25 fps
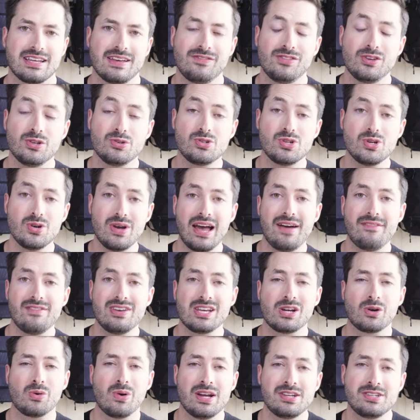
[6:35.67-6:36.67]
If you do have
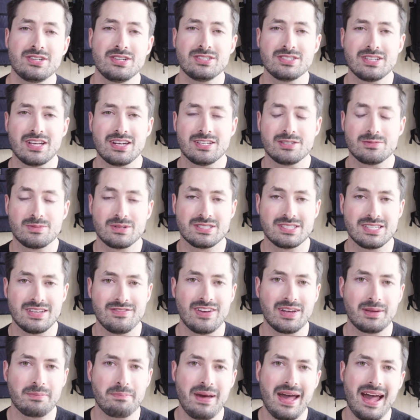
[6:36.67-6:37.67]
any questions on a
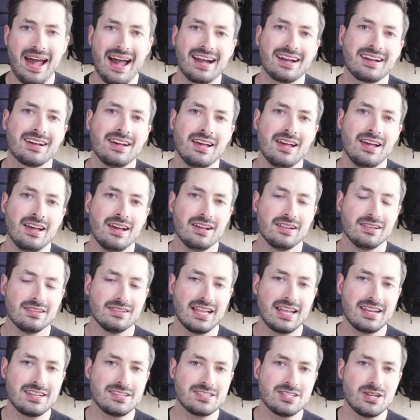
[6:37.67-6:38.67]
specific pack,
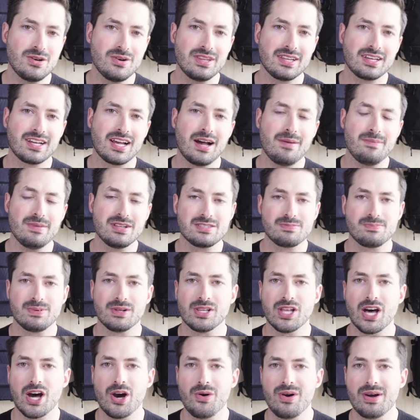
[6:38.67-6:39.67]
let us know in the comments
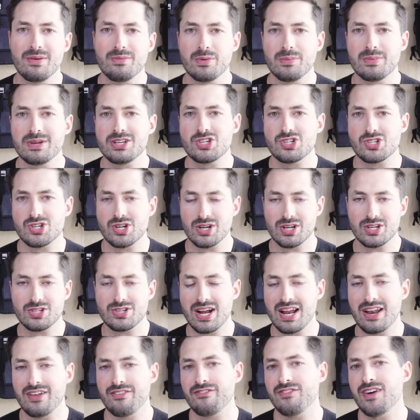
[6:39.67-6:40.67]
below and we'll be sure to
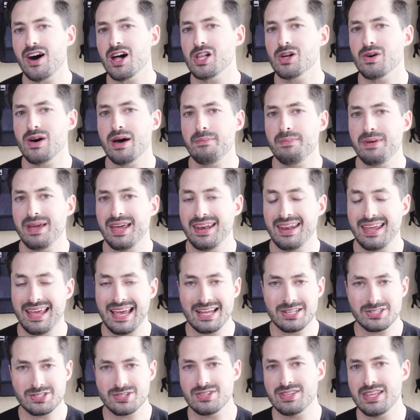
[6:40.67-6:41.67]
try to follow up and
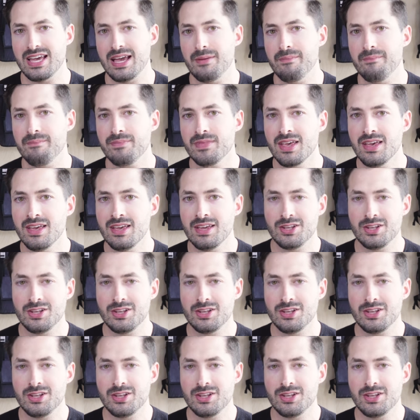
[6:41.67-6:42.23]
answer them,